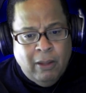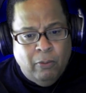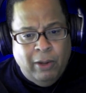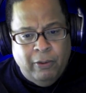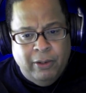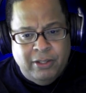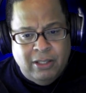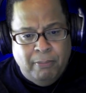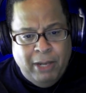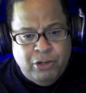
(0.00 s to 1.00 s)
whether it's
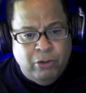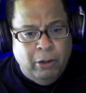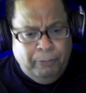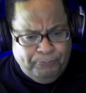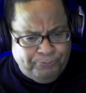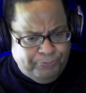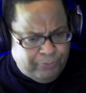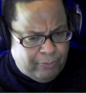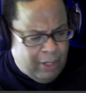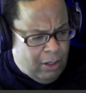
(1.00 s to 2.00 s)
the metro
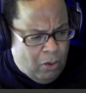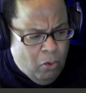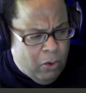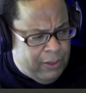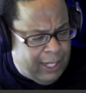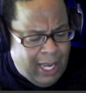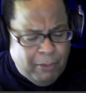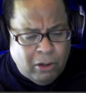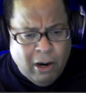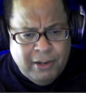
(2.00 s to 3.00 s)
or the
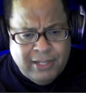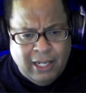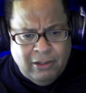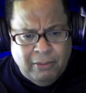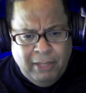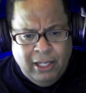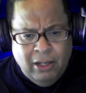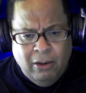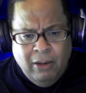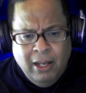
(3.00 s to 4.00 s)
cable car in Santo
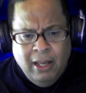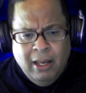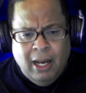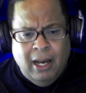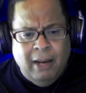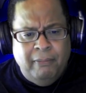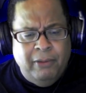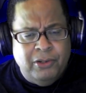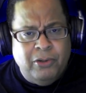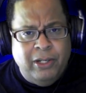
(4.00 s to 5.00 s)
Domingo.
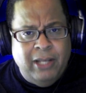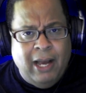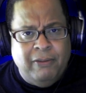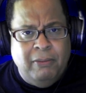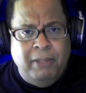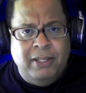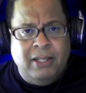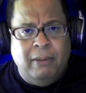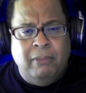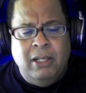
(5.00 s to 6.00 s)
There's going to have to be
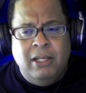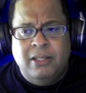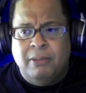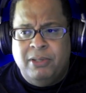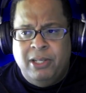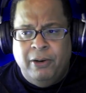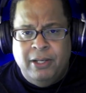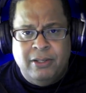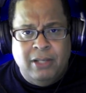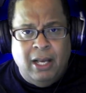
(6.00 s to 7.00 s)
some
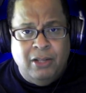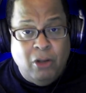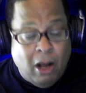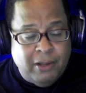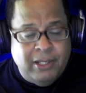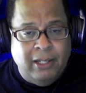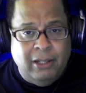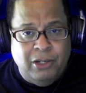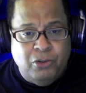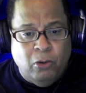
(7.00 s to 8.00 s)
serious talks
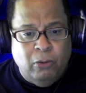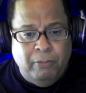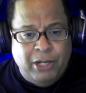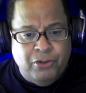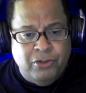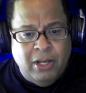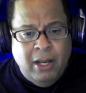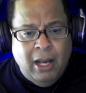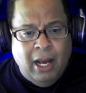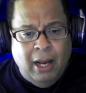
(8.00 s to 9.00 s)
and control measures
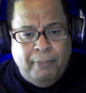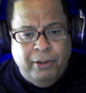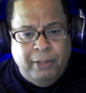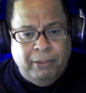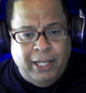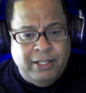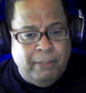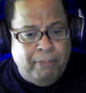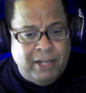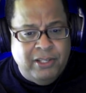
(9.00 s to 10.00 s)
put in place.
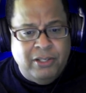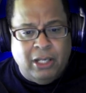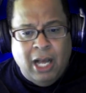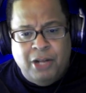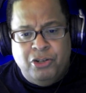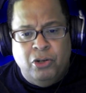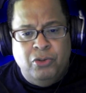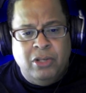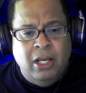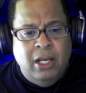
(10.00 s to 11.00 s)
The buses, the
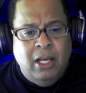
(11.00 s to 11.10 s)
conchos,